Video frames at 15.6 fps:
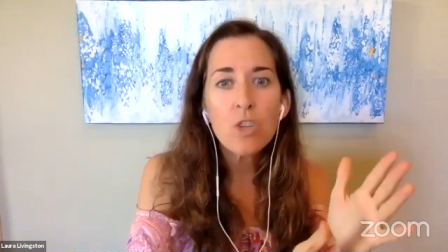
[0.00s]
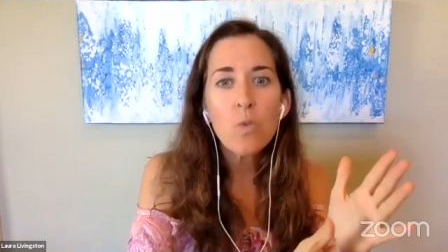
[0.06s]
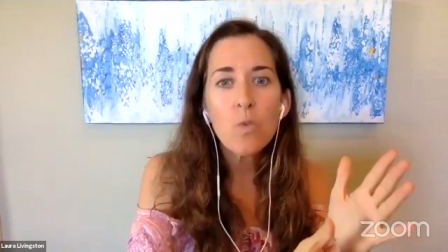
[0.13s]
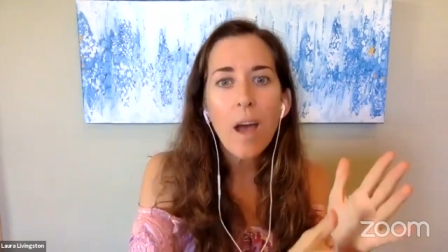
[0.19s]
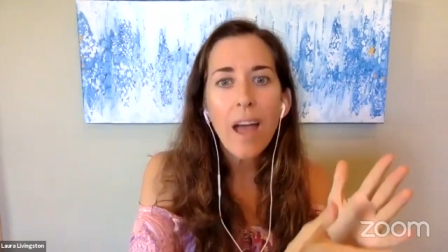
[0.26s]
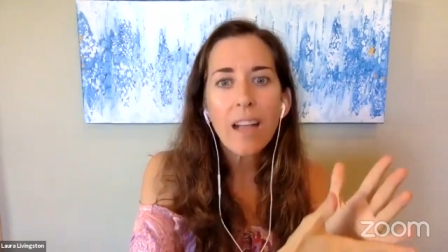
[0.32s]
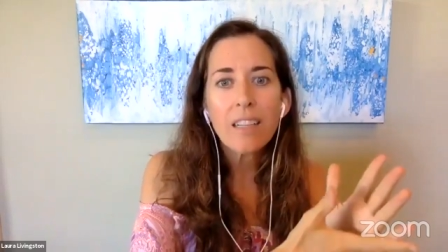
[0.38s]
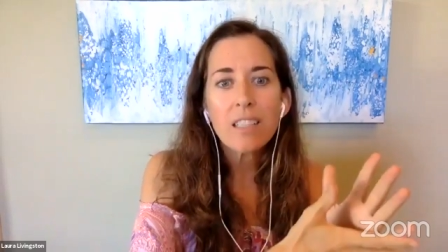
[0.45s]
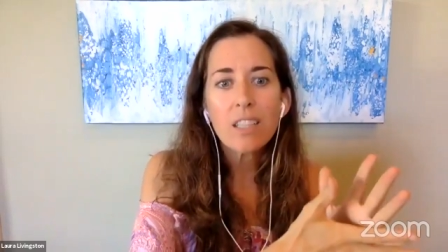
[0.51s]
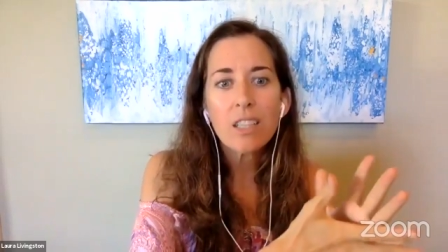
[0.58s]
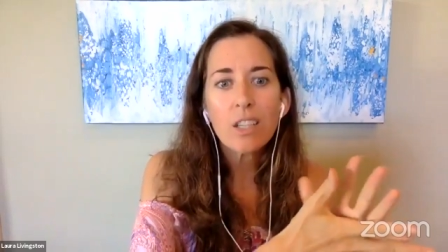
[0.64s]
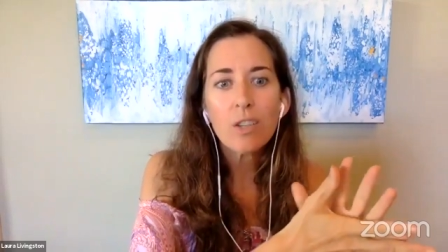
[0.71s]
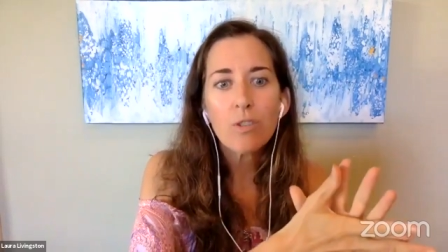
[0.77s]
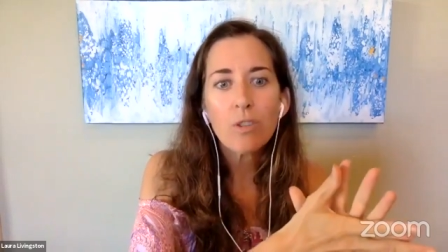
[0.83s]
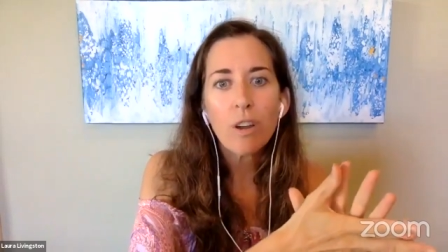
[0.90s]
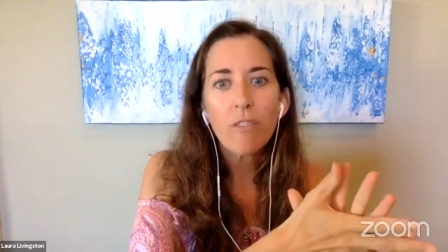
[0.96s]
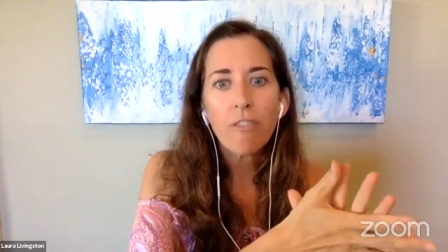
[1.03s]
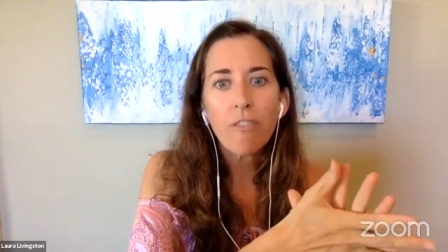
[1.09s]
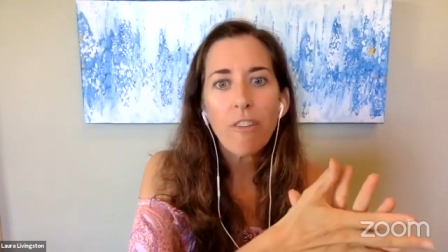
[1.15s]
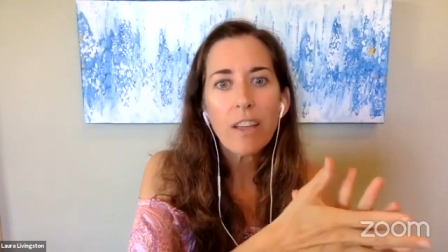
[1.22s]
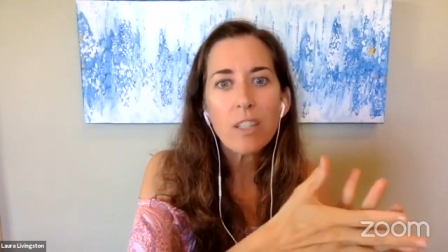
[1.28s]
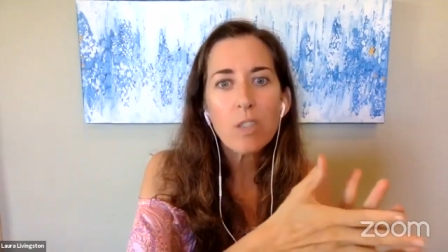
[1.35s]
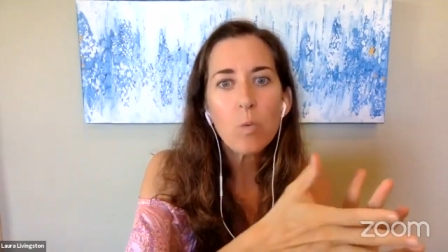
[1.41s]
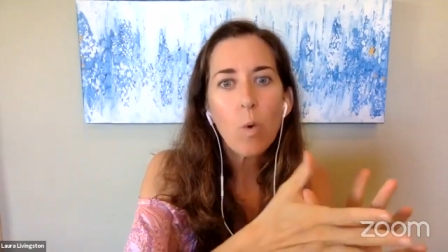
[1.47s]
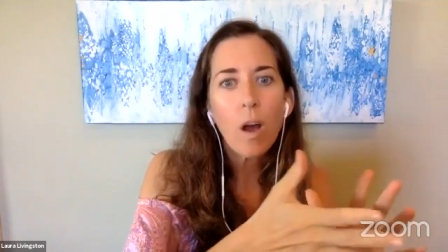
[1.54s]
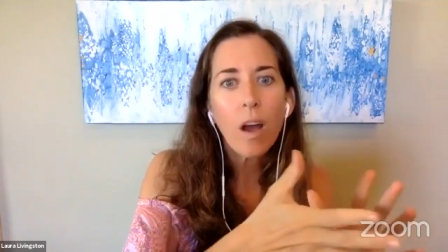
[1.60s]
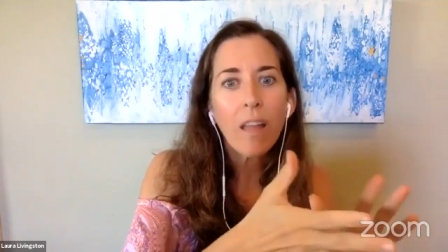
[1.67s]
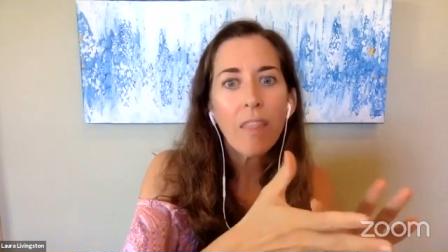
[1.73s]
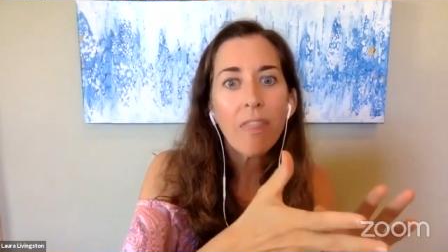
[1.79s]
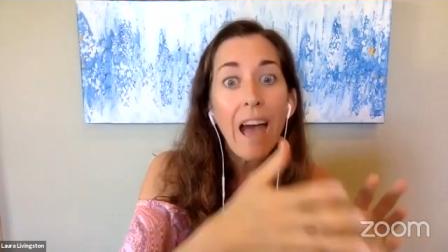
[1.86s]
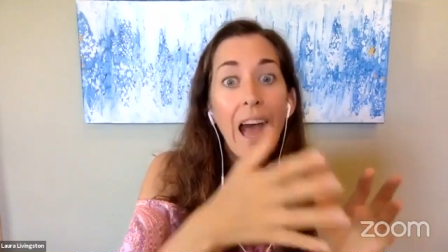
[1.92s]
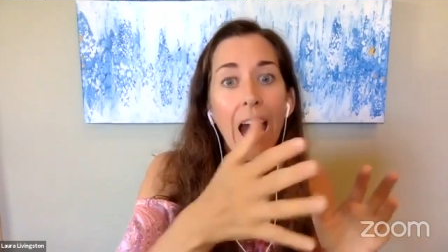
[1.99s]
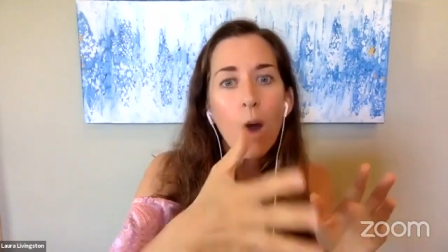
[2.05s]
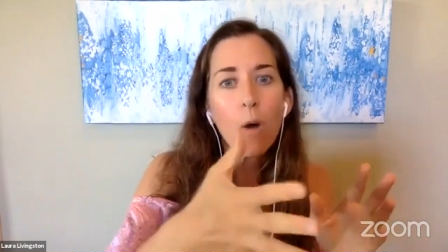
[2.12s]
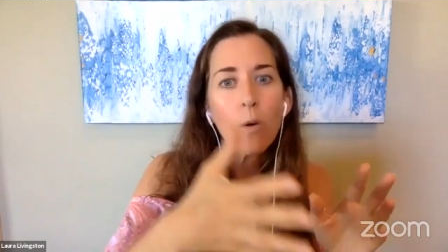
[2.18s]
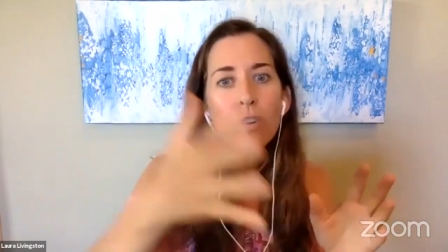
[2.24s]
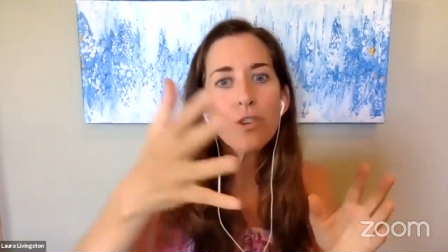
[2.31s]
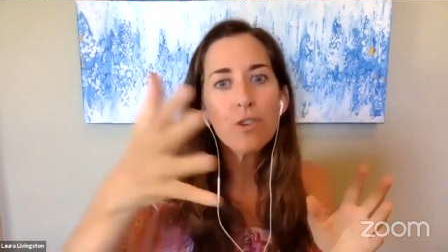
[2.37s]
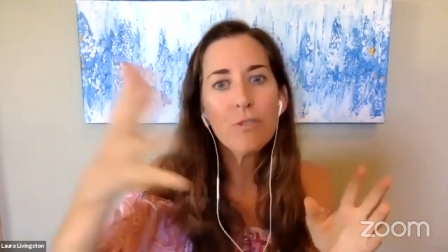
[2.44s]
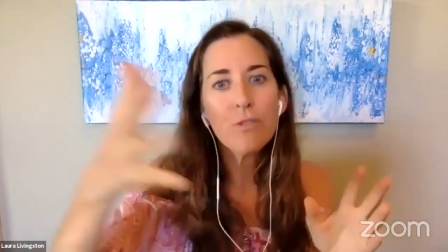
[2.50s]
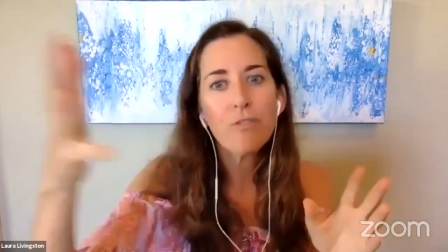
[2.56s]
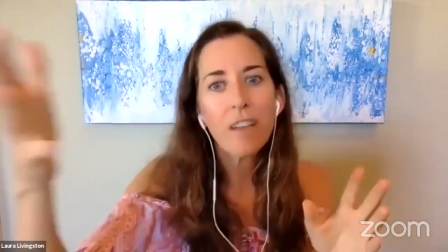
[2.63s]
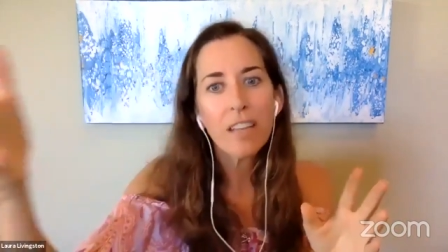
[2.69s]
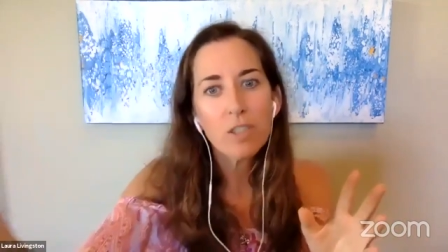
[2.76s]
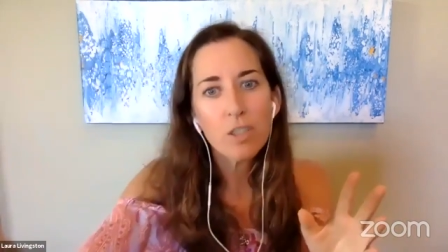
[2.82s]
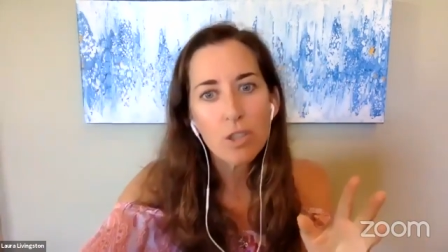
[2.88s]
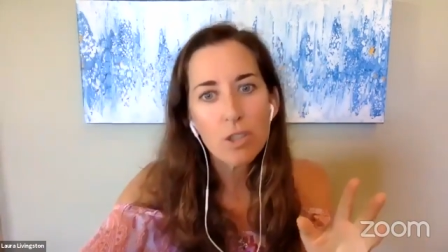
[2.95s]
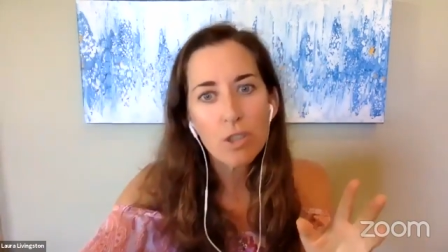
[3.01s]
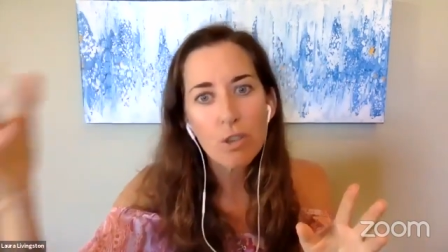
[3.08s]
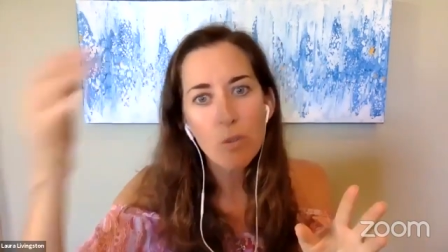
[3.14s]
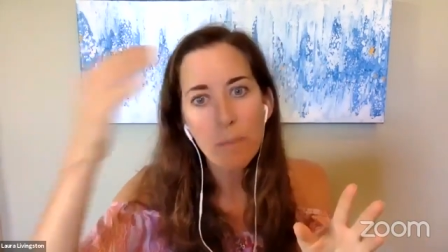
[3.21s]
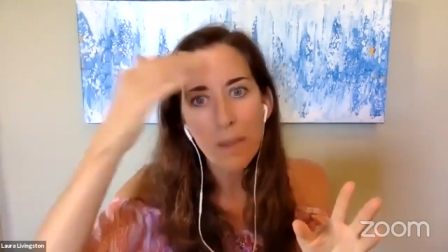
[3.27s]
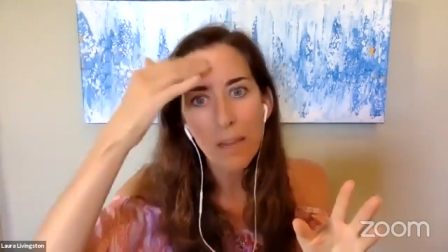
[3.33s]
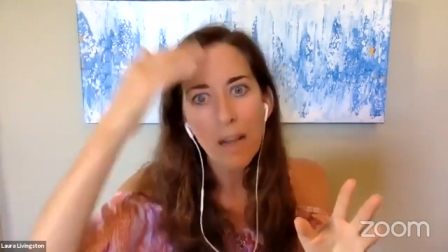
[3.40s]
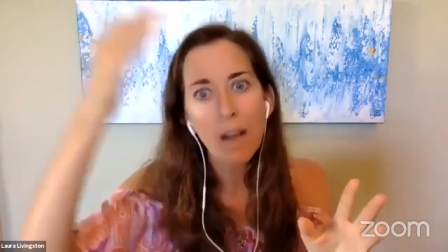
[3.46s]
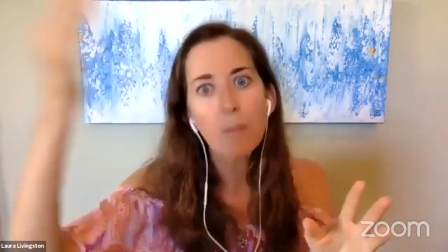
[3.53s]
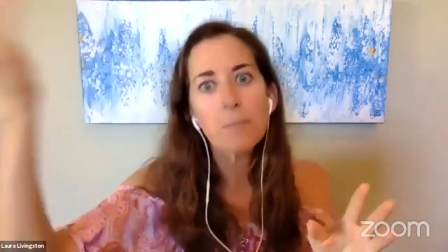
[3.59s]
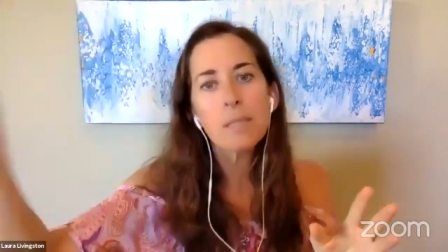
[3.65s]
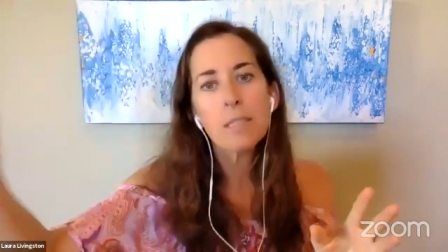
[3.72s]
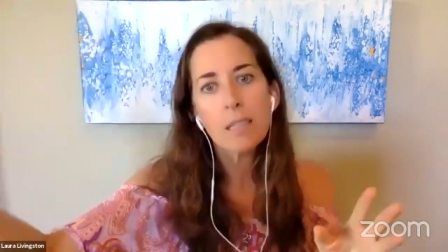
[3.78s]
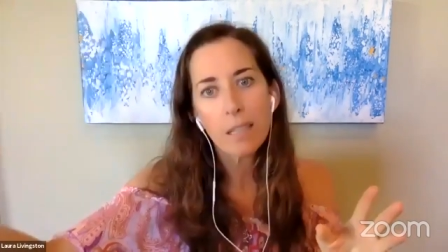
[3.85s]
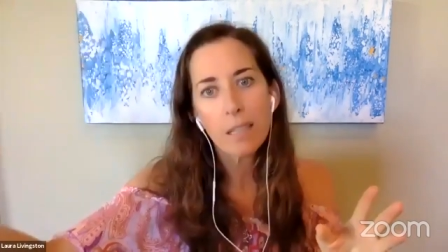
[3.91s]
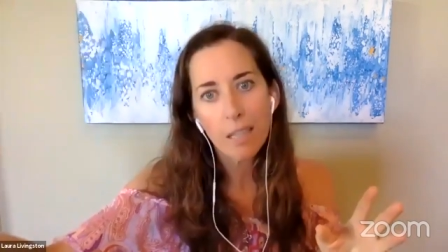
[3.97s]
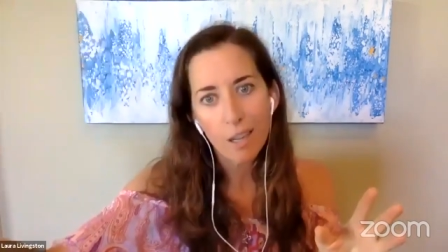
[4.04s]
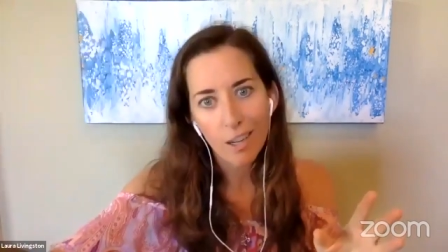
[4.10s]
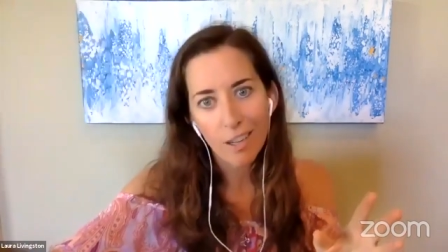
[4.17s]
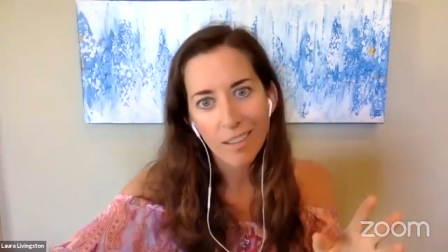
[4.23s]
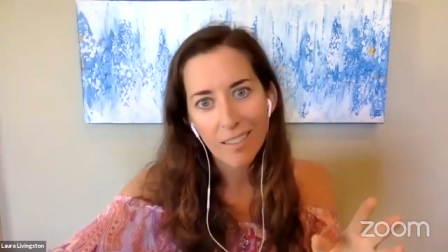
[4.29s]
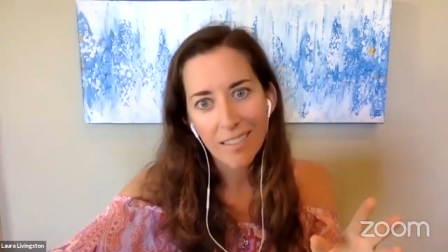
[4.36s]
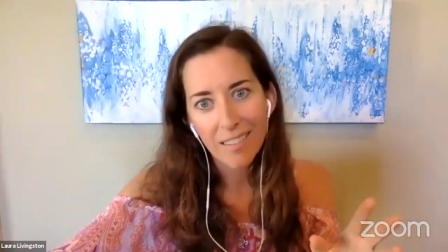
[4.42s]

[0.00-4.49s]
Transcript: you execute on phase one the how to do phase two becomes clear